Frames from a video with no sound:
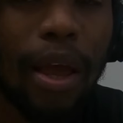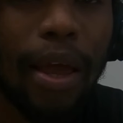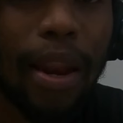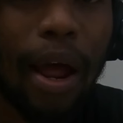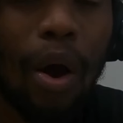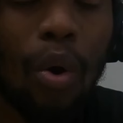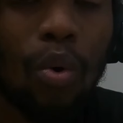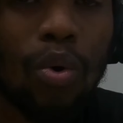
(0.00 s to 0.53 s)

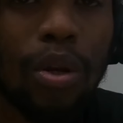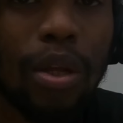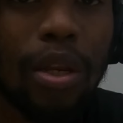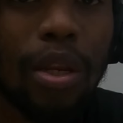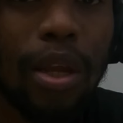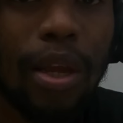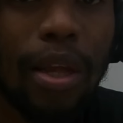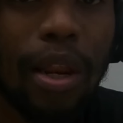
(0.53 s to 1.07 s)
and I
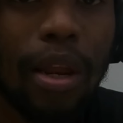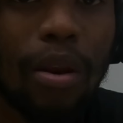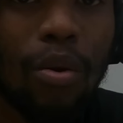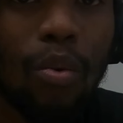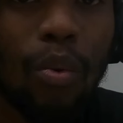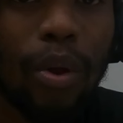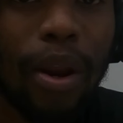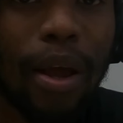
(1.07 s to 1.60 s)
only eat it
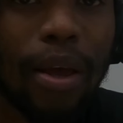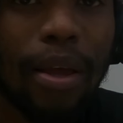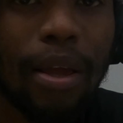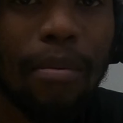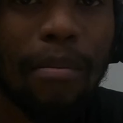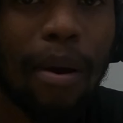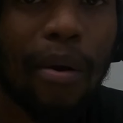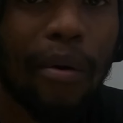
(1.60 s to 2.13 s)
when I
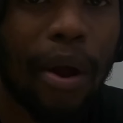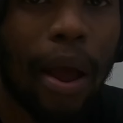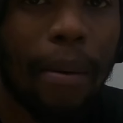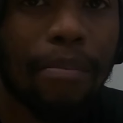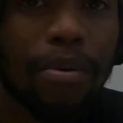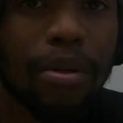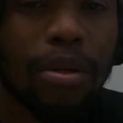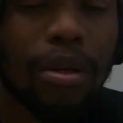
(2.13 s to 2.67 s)
eat my
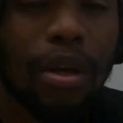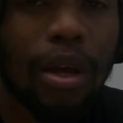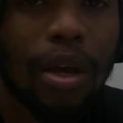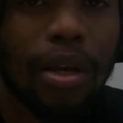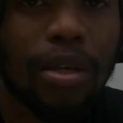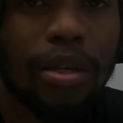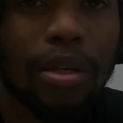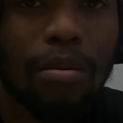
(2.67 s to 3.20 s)
wraps,
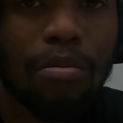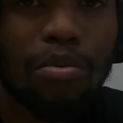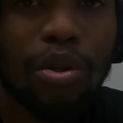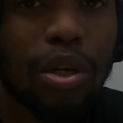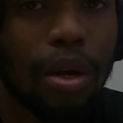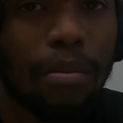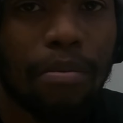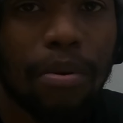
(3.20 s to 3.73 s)
is some
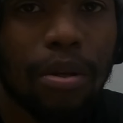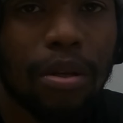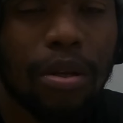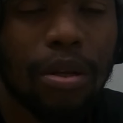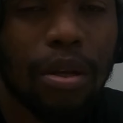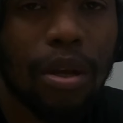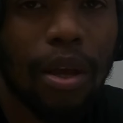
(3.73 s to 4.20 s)
chips.